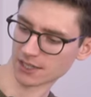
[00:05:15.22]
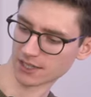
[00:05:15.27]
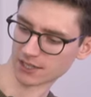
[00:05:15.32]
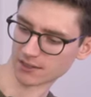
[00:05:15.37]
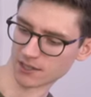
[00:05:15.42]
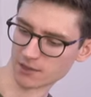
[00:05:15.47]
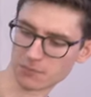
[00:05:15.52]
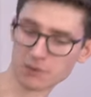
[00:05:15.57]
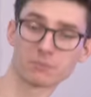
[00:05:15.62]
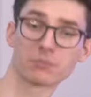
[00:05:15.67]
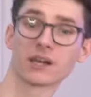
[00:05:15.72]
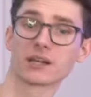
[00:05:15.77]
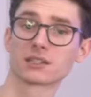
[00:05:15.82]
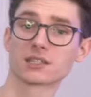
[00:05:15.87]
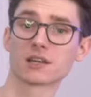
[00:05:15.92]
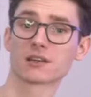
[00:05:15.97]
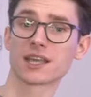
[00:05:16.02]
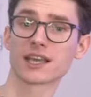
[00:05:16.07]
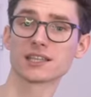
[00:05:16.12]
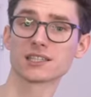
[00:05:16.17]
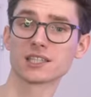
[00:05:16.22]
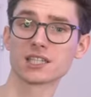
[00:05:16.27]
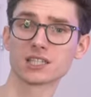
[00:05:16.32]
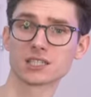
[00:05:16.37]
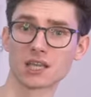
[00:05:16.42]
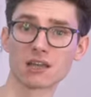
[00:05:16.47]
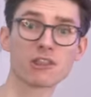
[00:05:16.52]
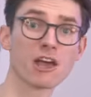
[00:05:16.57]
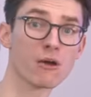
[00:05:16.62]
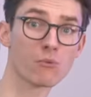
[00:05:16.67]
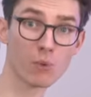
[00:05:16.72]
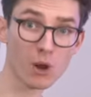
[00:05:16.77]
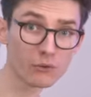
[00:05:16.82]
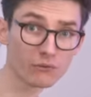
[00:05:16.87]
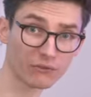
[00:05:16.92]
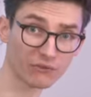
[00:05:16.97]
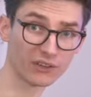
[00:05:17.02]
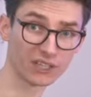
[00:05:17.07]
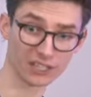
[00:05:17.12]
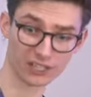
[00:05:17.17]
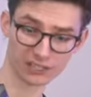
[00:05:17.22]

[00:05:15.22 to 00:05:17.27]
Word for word: and there would be plenty of cases that that won't fit